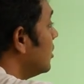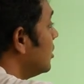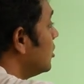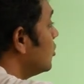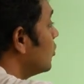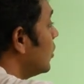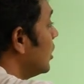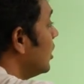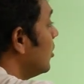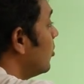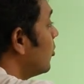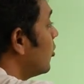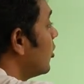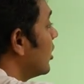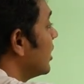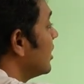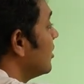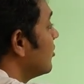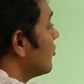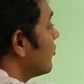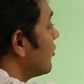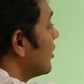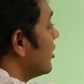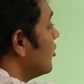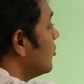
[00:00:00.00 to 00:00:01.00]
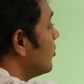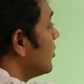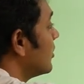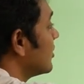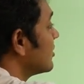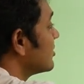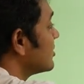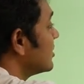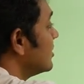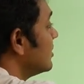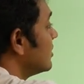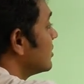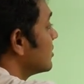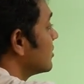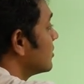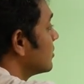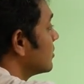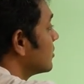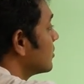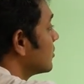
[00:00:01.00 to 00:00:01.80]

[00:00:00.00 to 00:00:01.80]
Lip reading: 12.5%.